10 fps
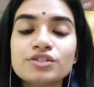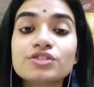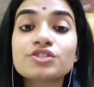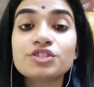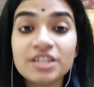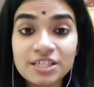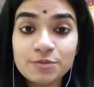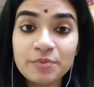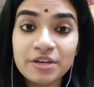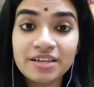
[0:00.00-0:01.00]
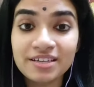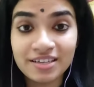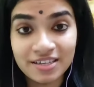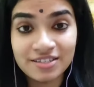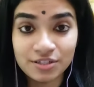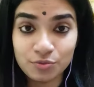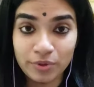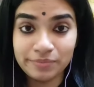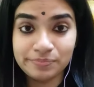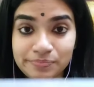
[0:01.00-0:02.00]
So today's pick is this one.